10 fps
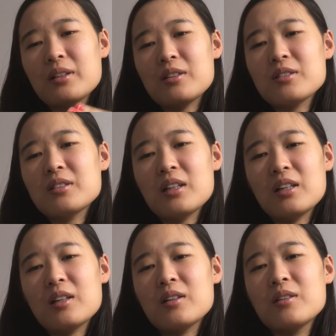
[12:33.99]
there's
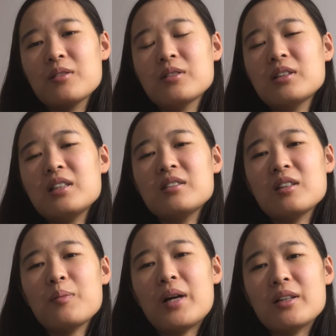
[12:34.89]
a decent
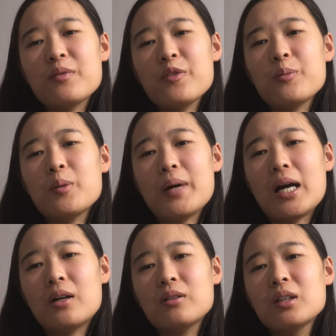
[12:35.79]
amount of small
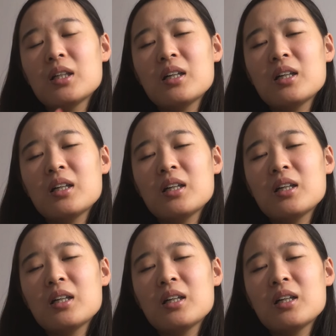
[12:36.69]
bowel